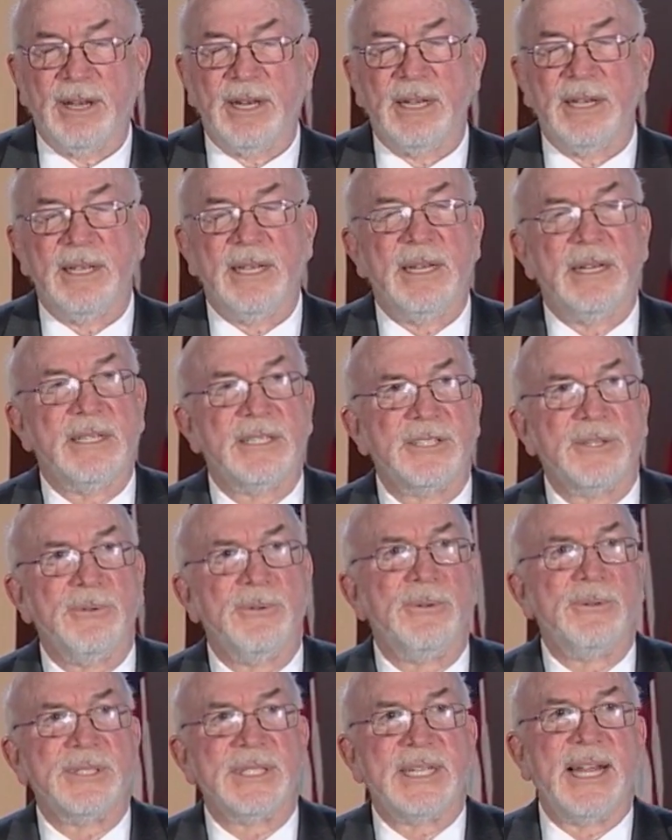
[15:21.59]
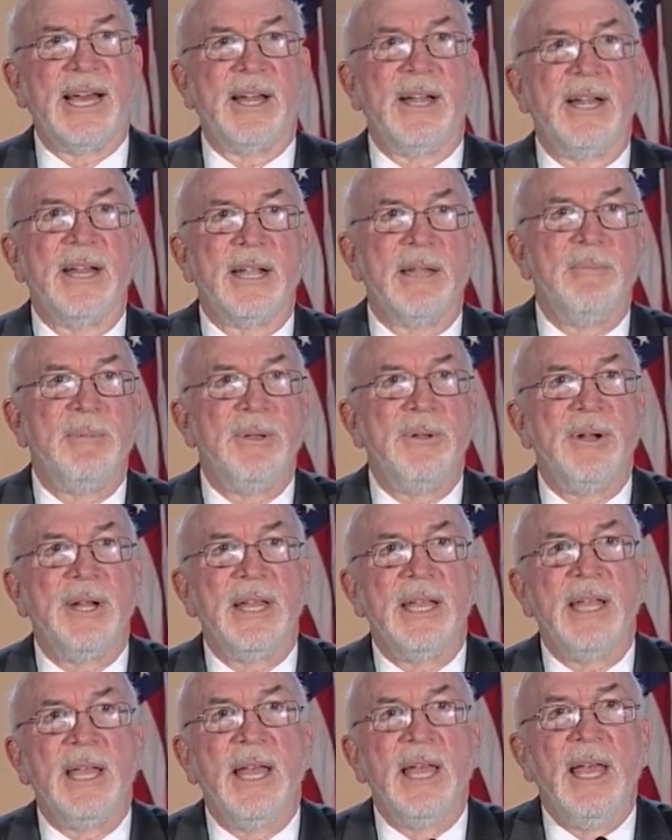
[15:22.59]
in the schools and out in the
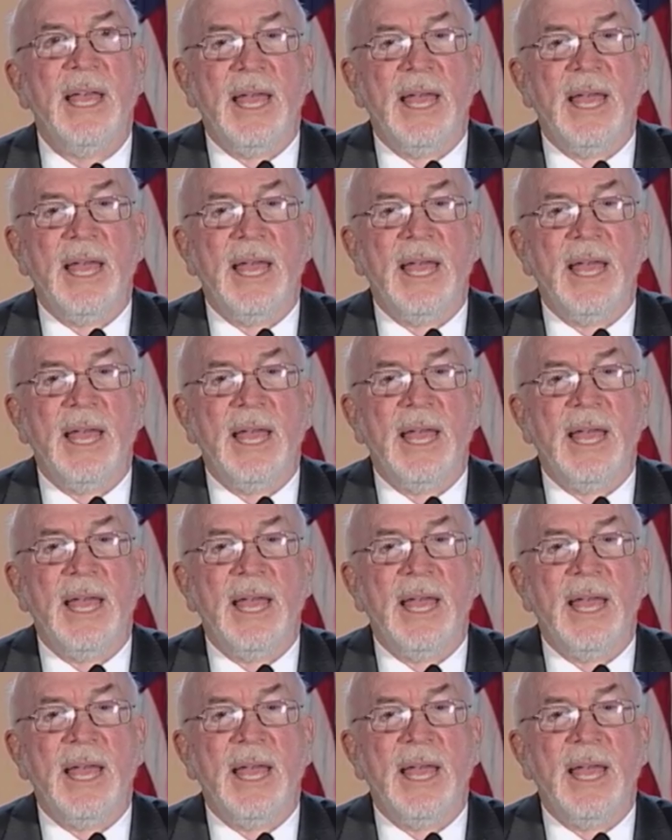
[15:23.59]
community.